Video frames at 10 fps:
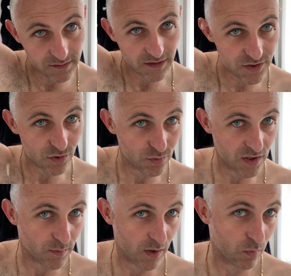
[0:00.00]
that's not
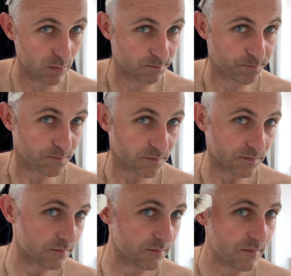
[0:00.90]
really what I want.
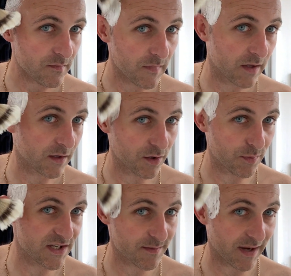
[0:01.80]
Now, the
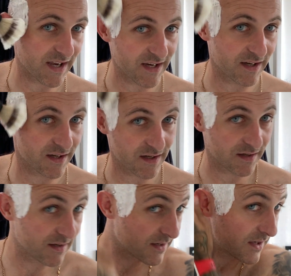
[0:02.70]
reason my hair
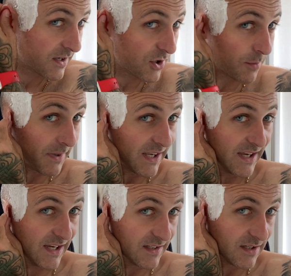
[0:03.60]
on my
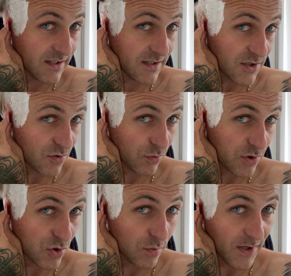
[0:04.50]
head has grown
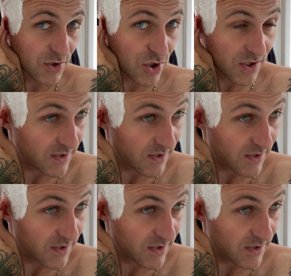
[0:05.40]
so much